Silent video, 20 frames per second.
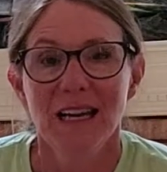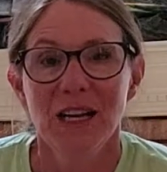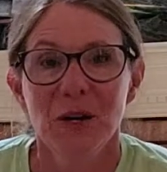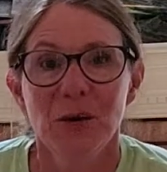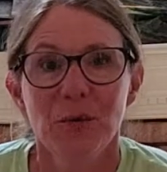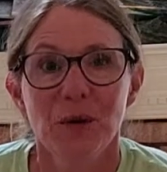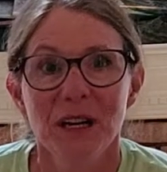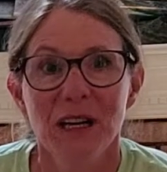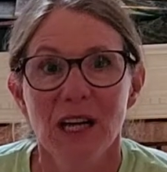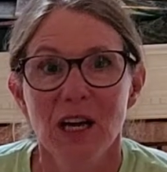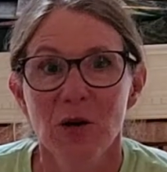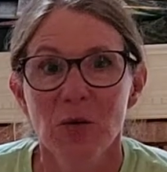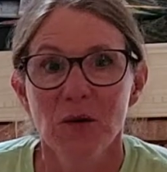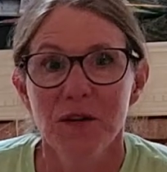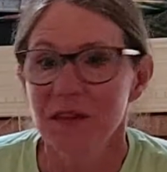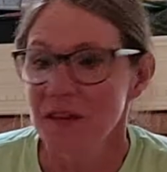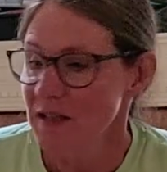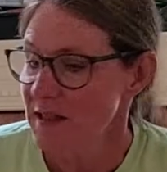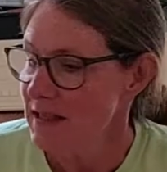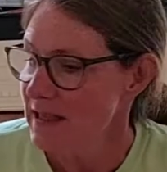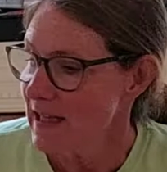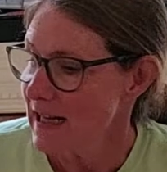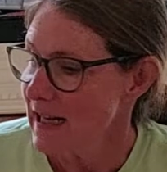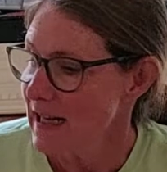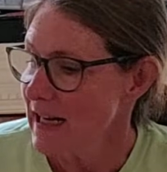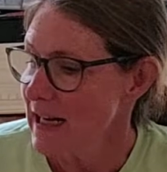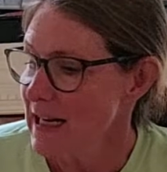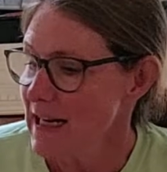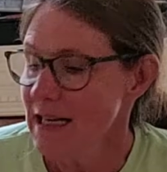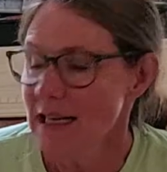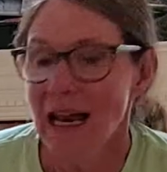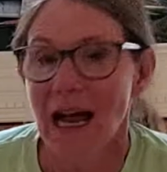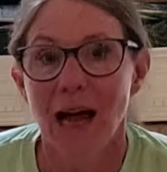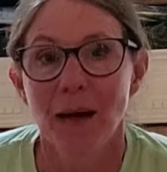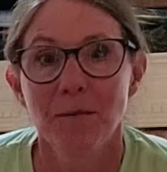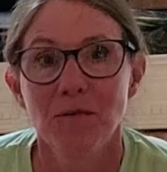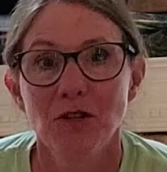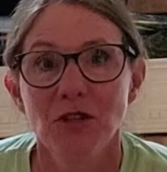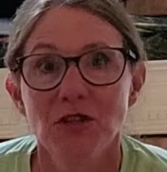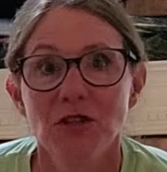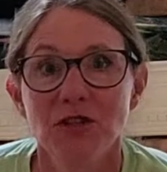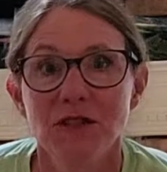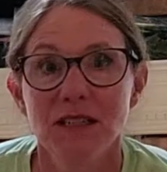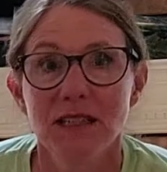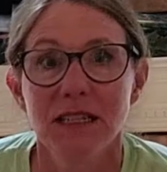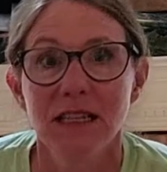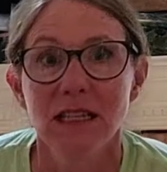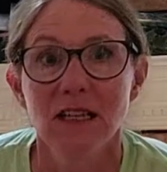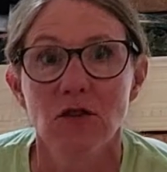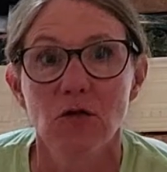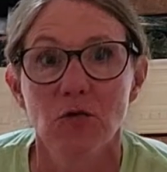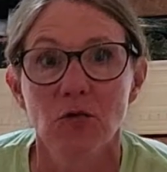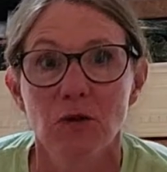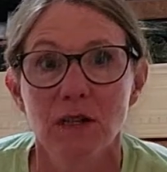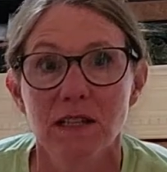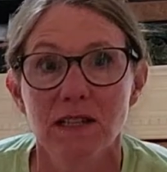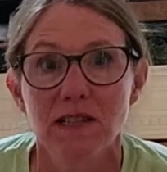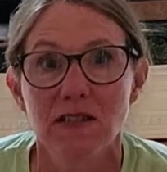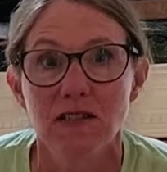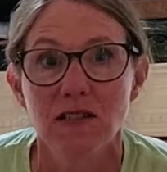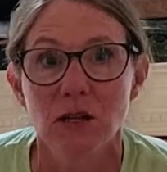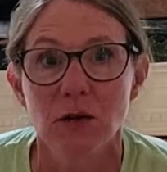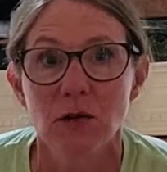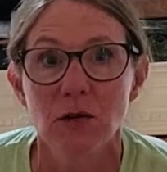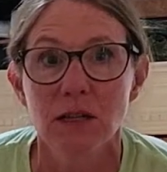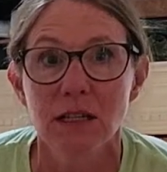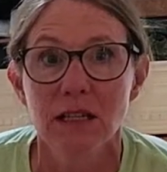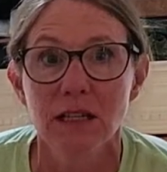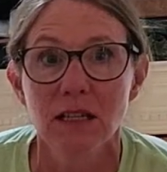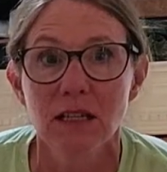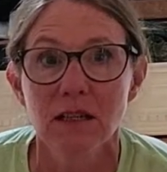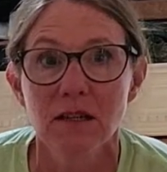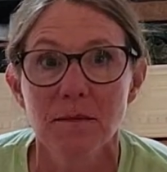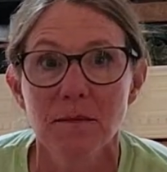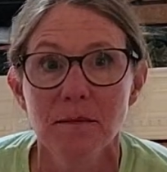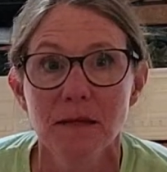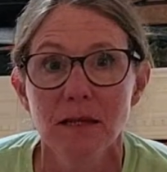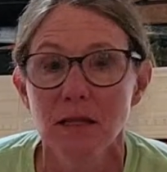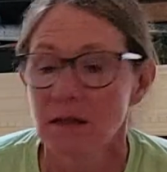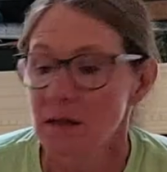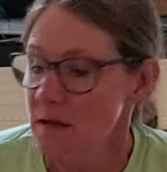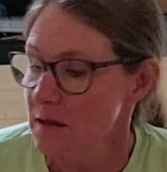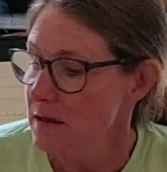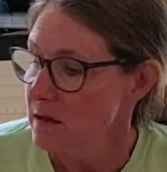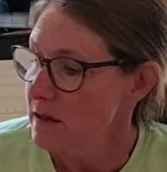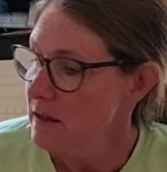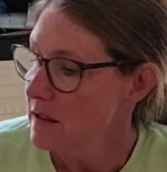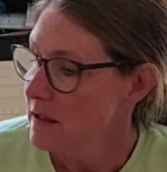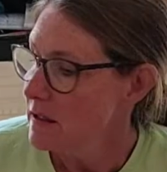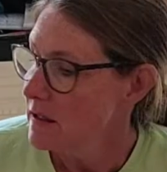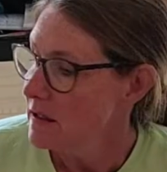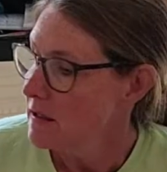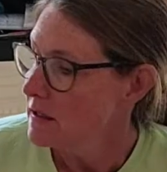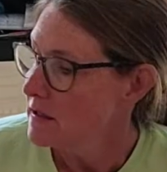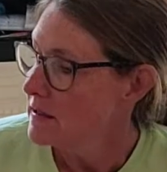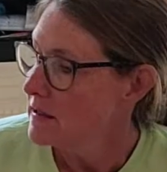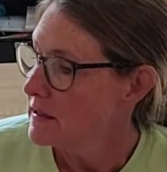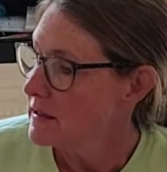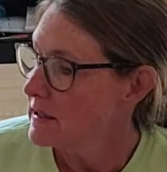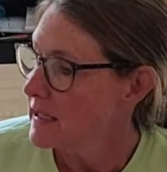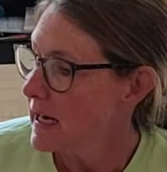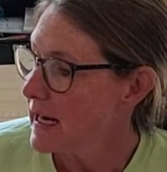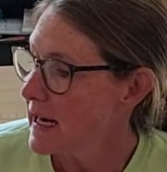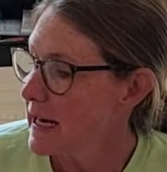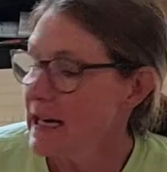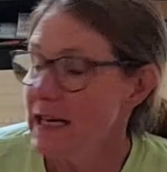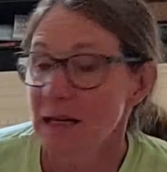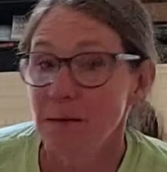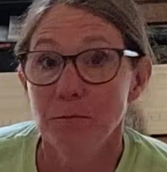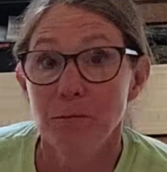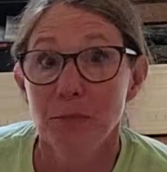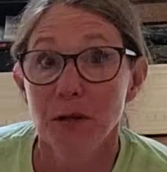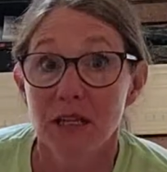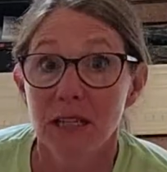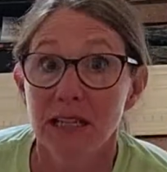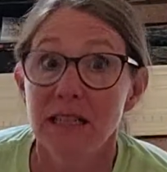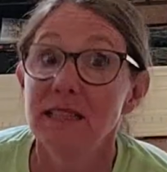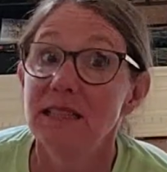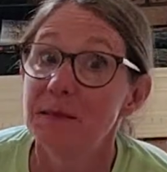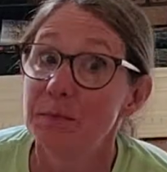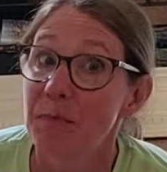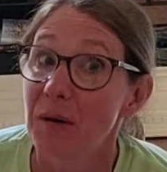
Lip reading: here we go with the stain. I'm using Rust-Oleum stain plus